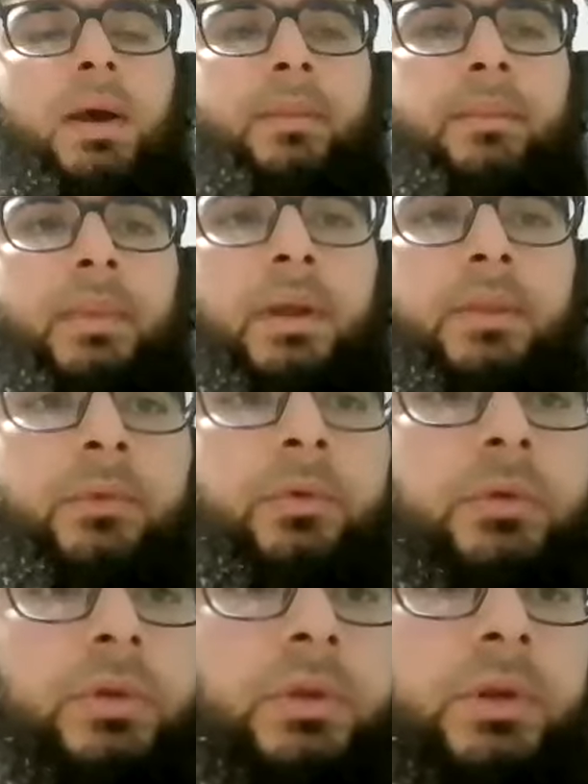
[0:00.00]
I'm
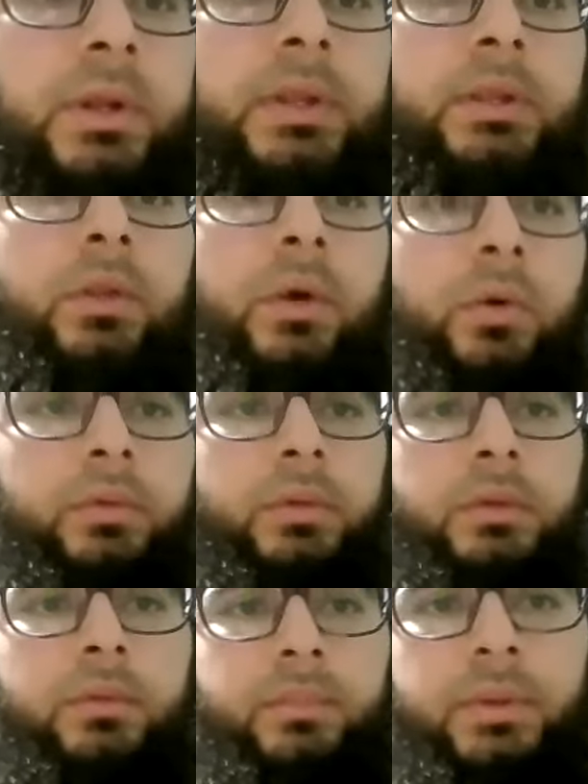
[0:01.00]
unmuting Rana Daud.